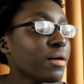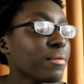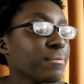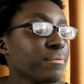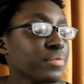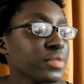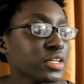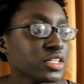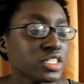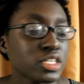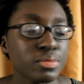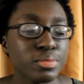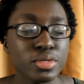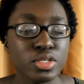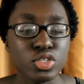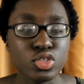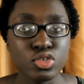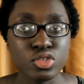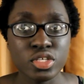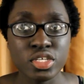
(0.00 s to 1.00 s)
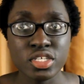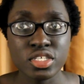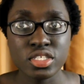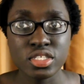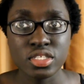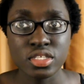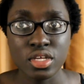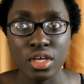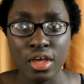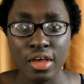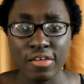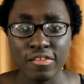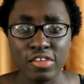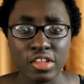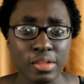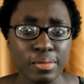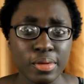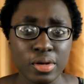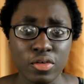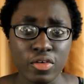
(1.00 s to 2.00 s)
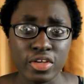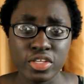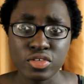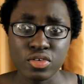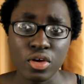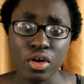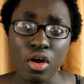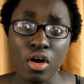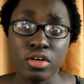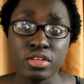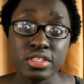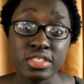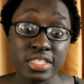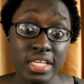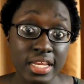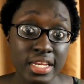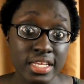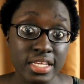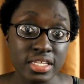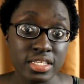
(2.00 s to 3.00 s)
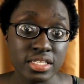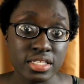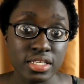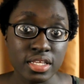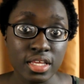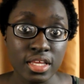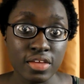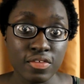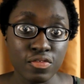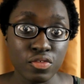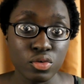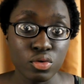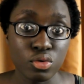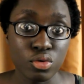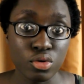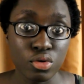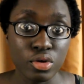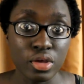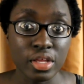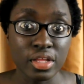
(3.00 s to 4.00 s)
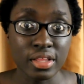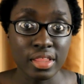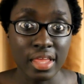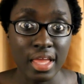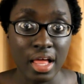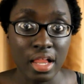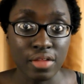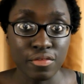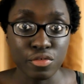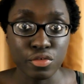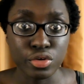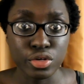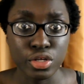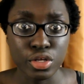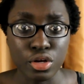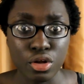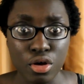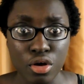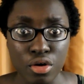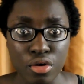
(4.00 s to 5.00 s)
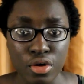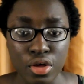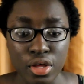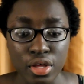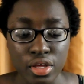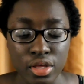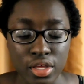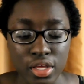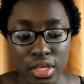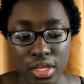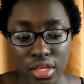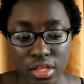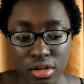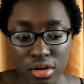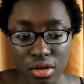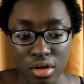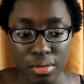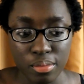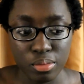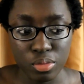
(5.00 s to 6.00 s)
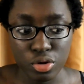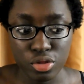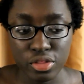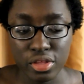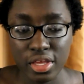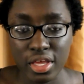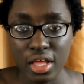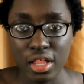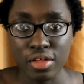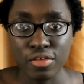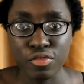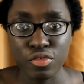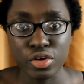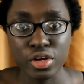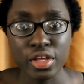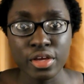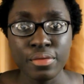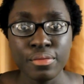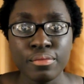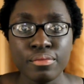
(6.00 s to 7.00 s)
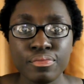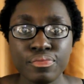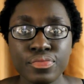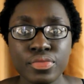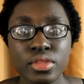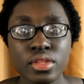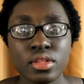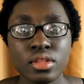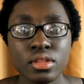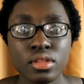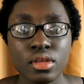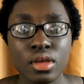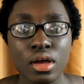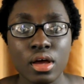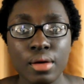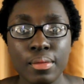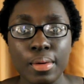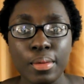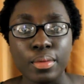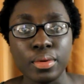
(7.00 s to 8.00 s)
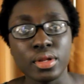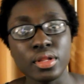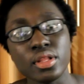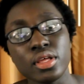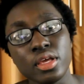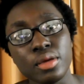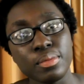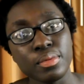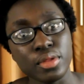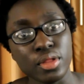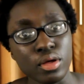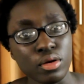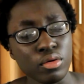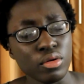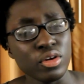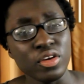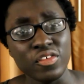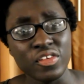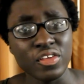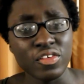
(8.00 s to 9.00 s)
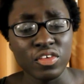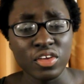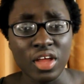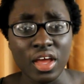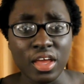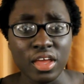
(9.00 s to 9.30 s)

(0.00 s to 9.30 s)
he took me to this Filipino restaurant called Zenys. If you're in California at all, in Northern California, I'm going to link it below. Or even if you're